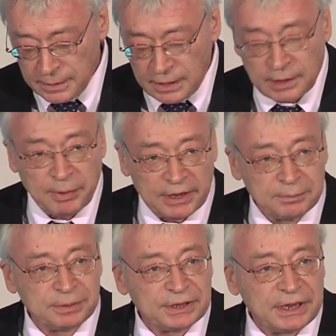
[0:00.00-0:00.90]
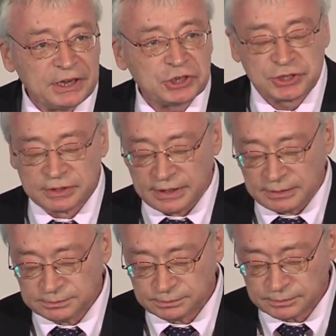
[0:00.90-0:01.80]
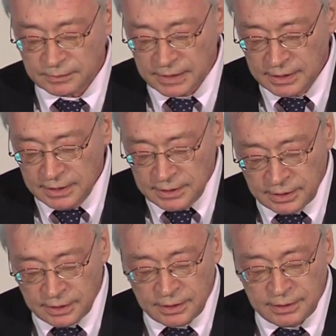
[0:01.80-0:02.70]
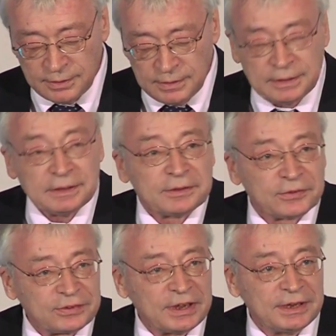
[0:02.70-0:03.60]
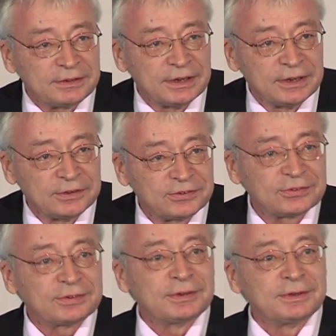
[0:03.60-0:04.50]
And by implication then, the state is